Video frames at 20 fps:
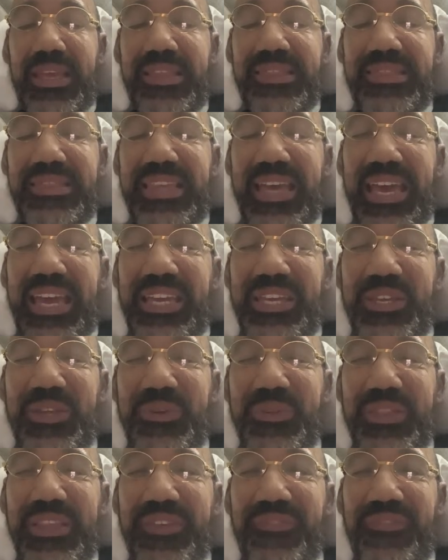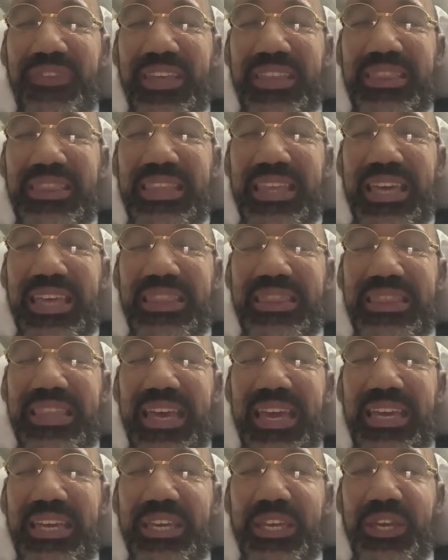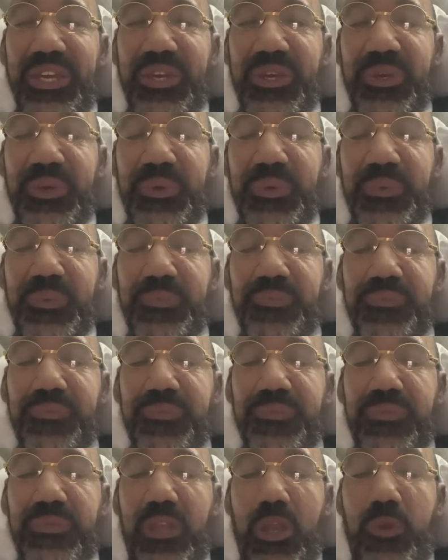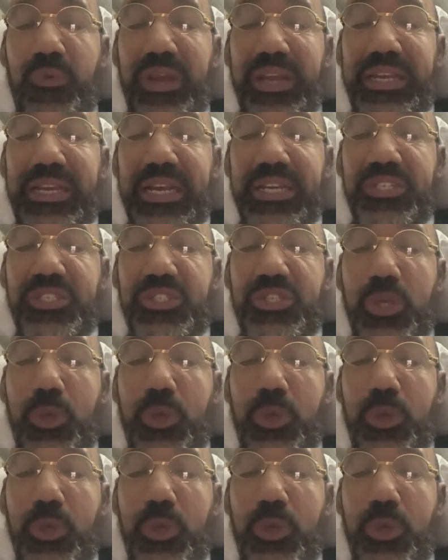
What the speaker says: Thank you, Labithia. Thank you. Alright, guys, so